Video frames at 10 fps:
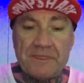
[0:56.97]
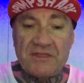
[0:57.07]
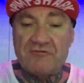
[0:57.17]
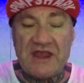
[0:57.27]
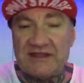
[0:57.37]

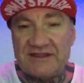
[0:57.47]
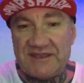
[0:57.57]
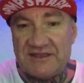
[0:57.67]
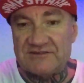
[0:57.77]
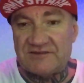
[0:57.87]
the
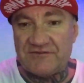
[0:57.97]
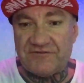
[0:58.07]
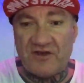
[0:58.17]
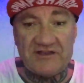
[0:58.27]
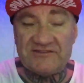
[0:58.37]
reality is,
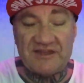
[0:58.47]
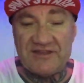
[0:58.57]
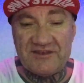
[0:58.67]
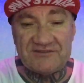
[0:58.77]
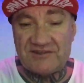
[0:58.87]
if I say
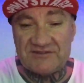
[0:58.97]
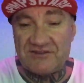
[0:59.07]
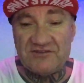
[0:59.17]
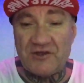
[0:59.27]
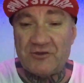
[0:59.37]
this as a
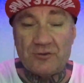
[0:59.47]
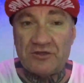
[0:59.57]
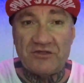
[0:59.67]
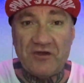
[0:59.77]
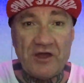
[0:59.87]
joke all
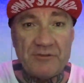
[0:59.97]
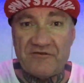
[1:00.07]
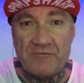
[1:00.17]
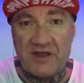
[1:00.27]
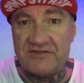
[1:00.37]
the time,
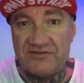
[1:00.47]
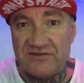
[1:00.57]
if my